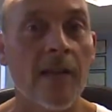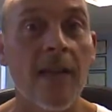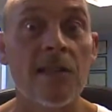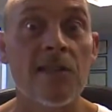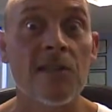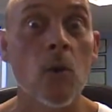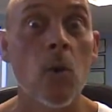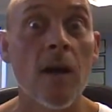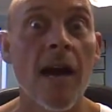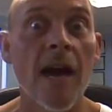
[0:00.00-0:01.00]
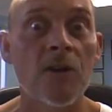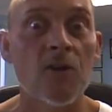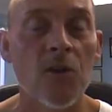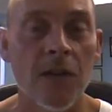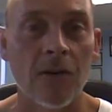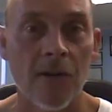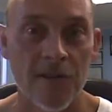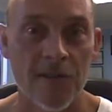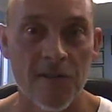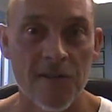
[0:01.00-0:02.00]
Again, this is called cartooning
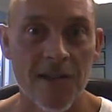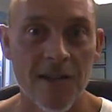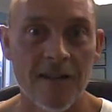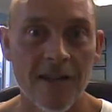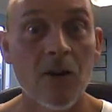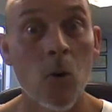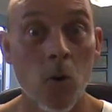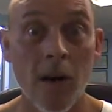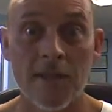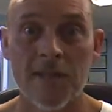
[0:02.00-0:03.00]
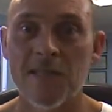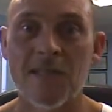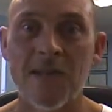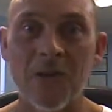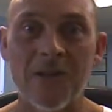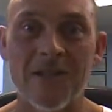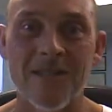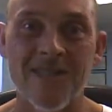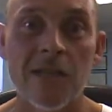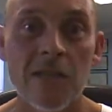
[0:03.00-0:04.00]
license and or artistic
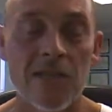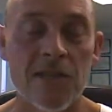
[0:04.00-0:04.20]
license.